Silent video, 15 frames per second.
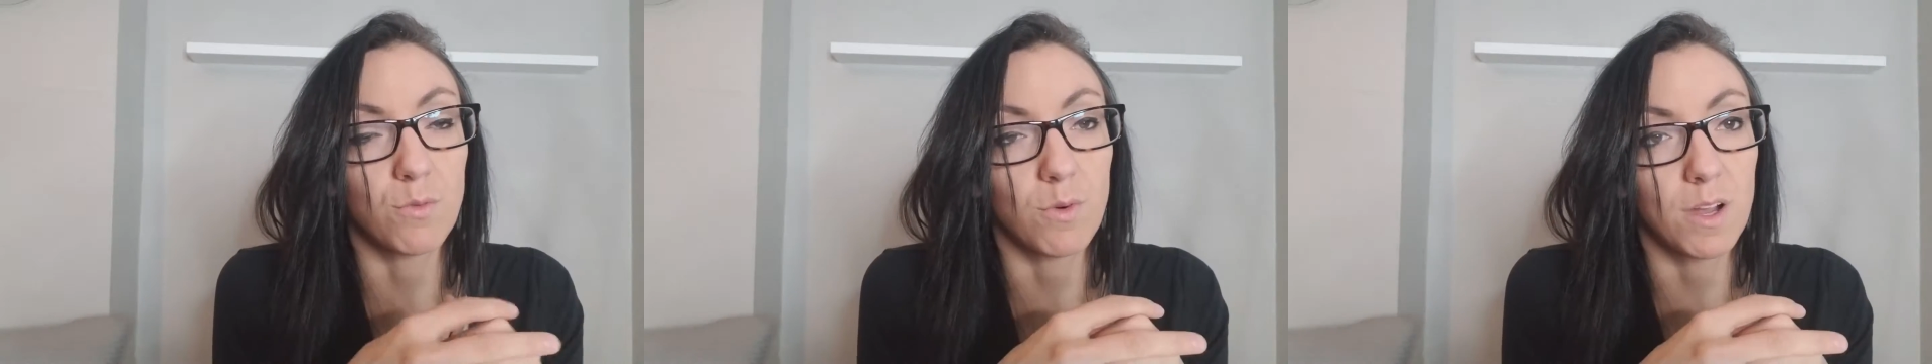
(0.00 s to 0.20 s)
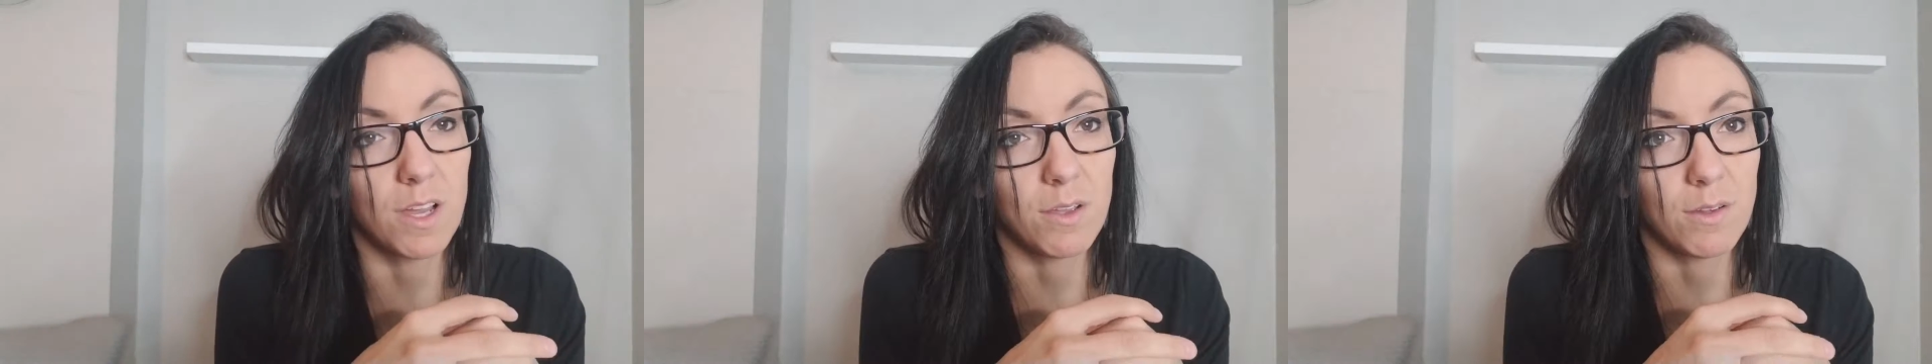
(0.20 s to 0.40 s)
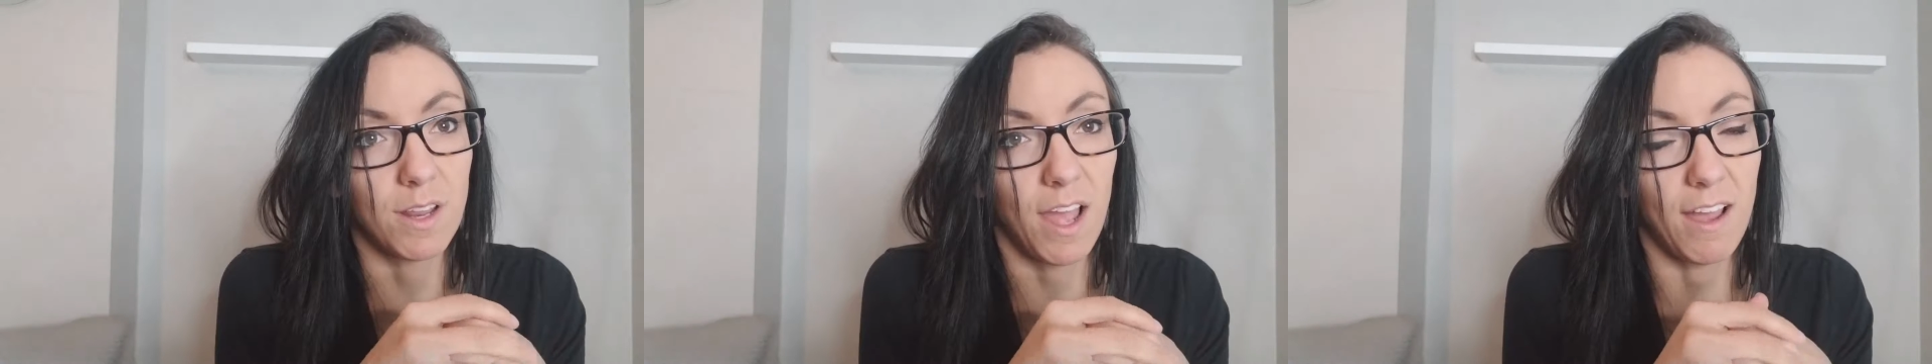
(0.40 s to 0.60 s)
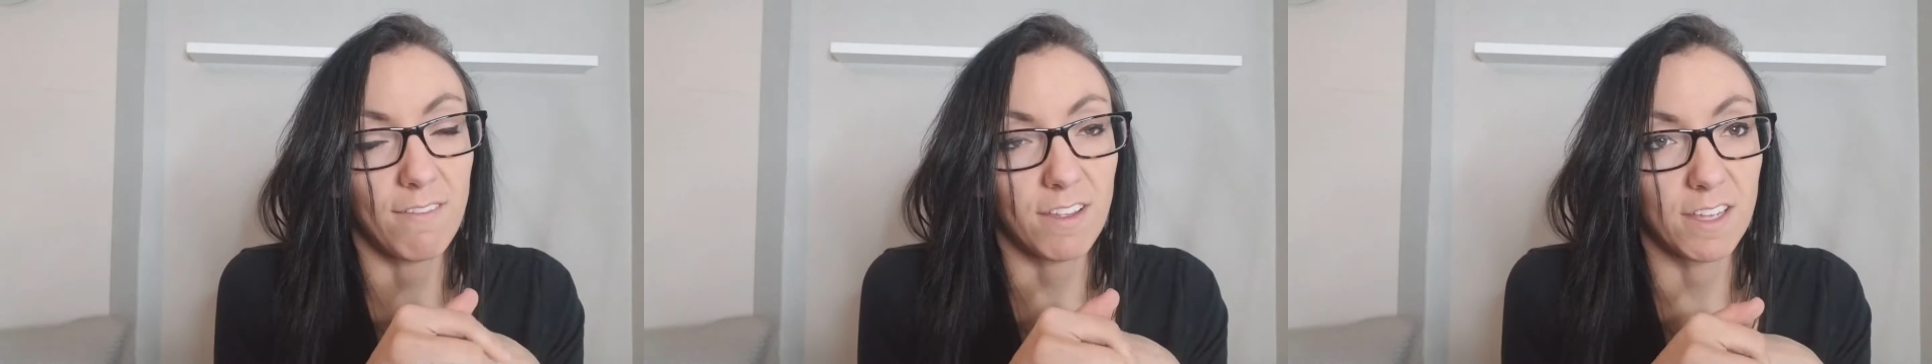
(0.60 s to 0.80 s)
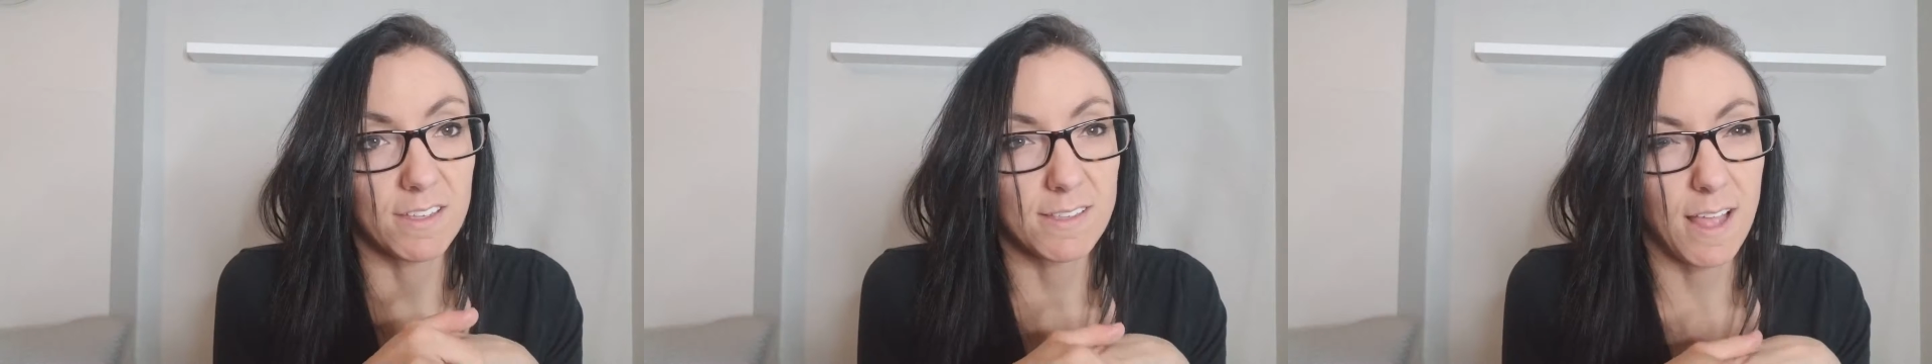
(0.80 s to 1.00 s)
why you'd have
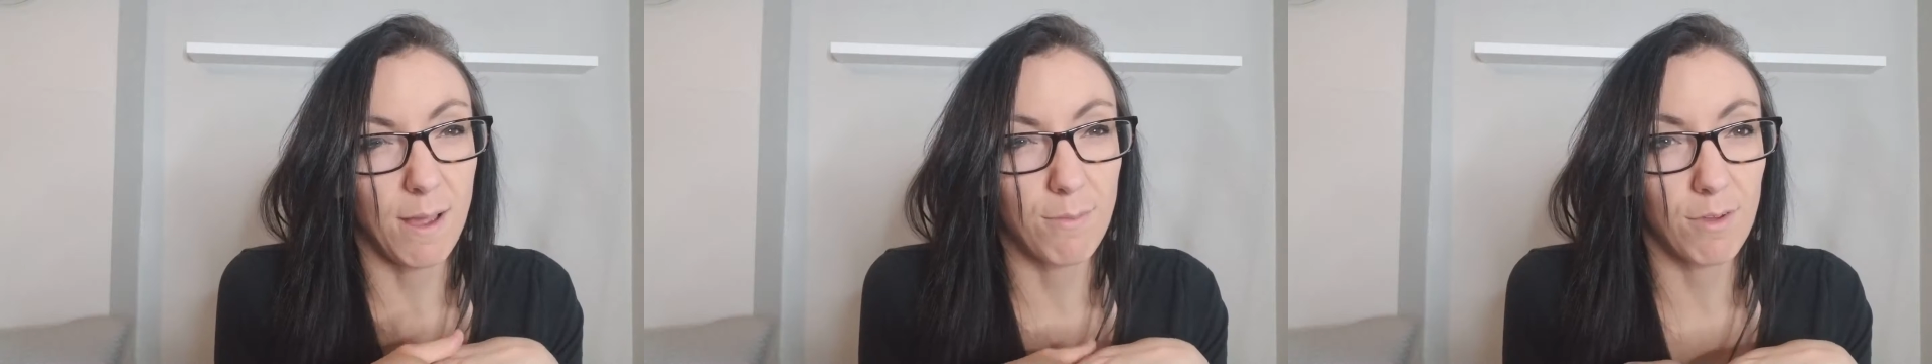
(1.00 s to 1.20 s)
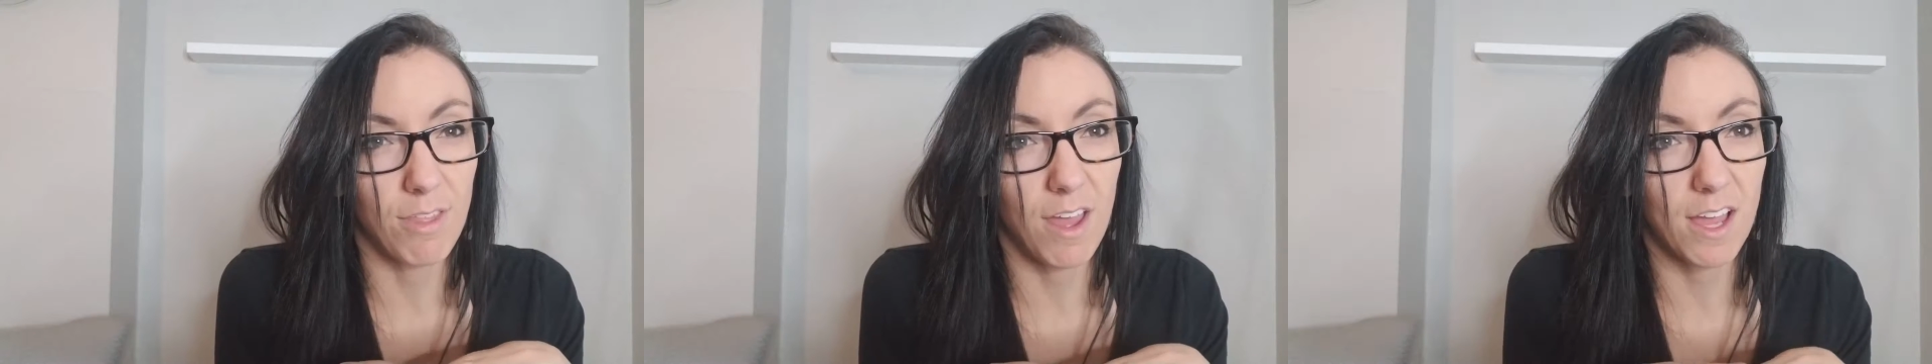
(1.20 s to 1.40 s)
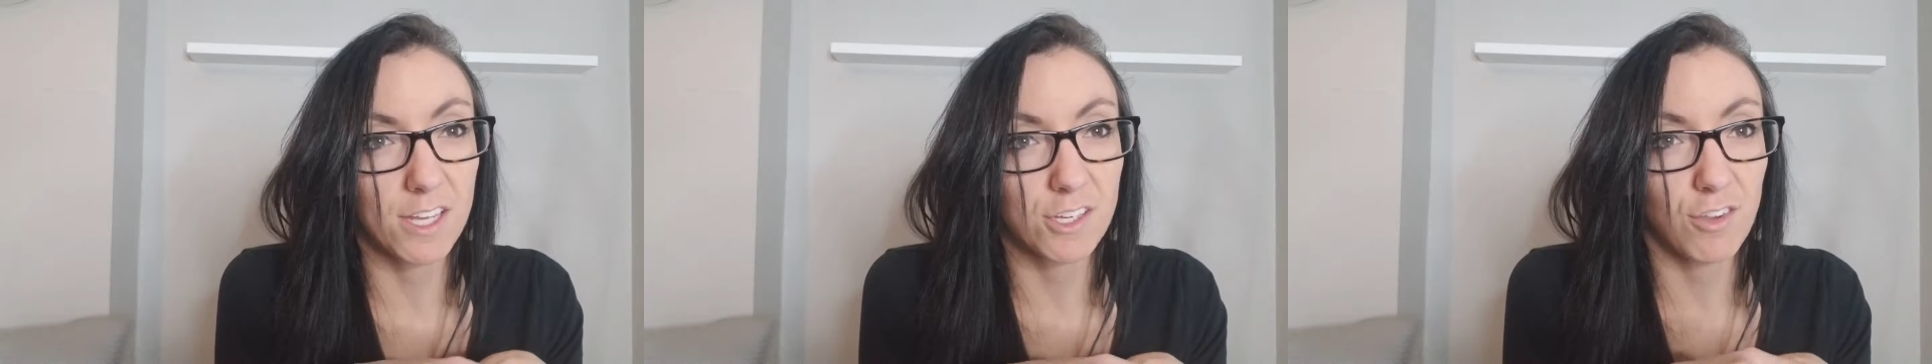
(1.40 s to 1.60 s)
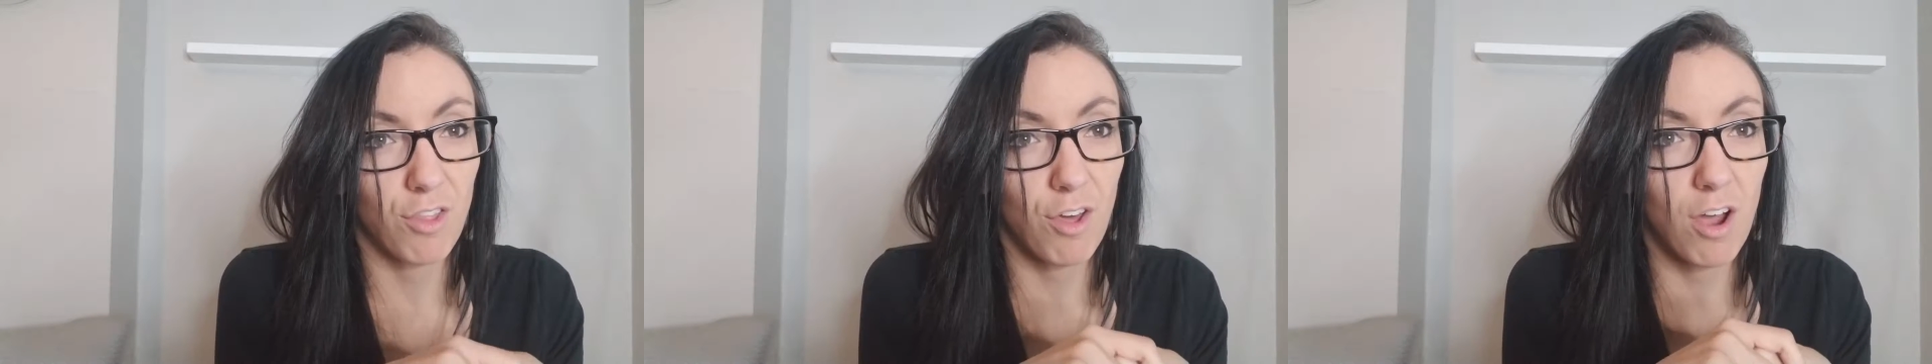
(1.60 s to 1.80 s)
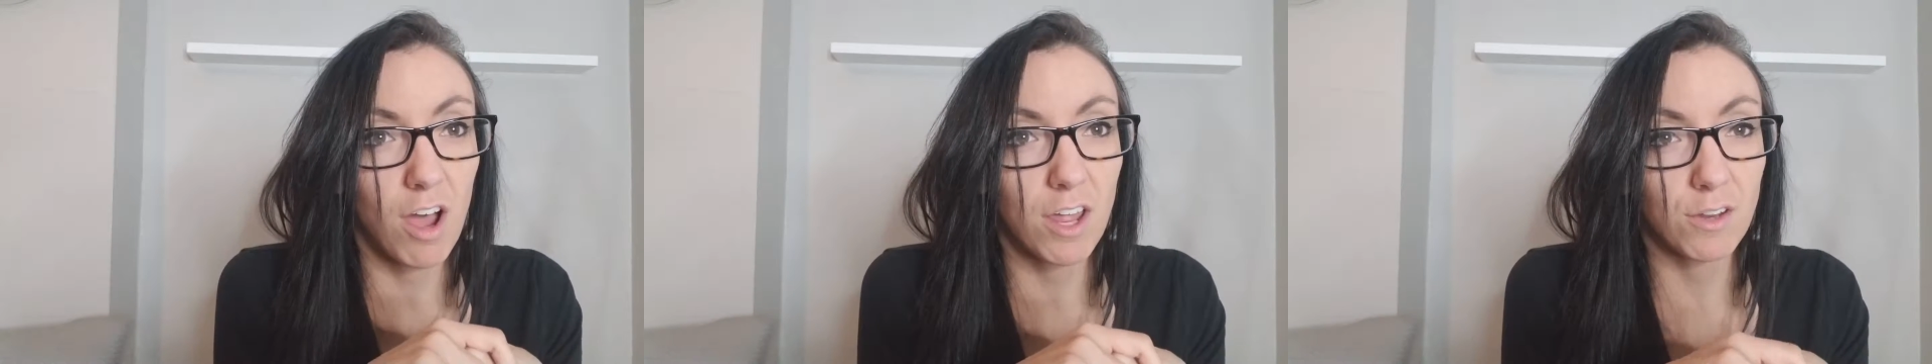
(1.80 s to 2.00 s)
like a sabotage
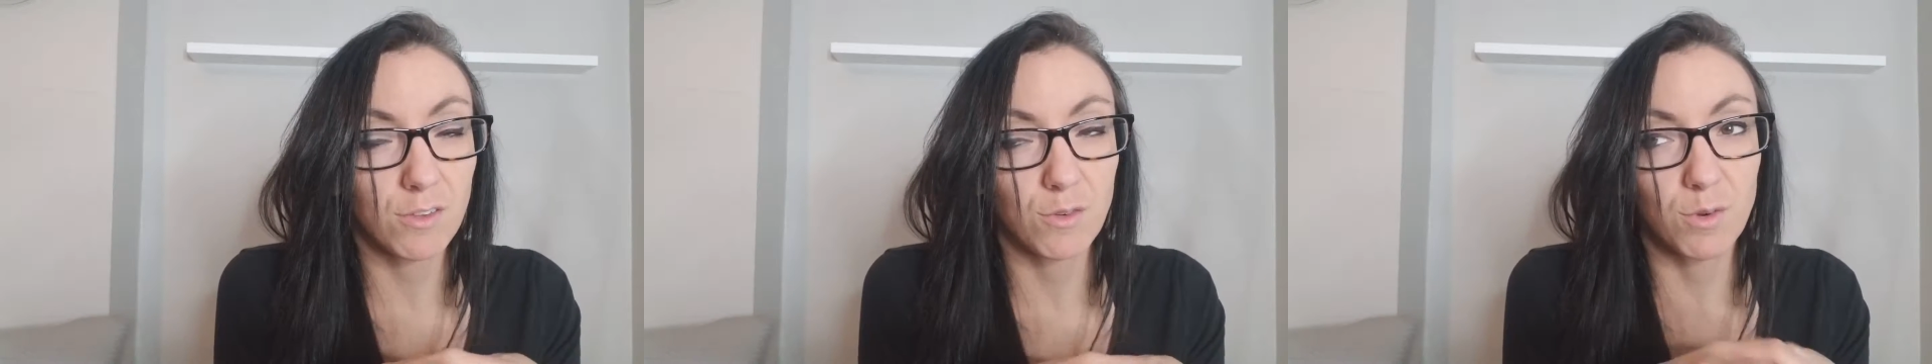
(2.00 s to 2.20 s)
thought.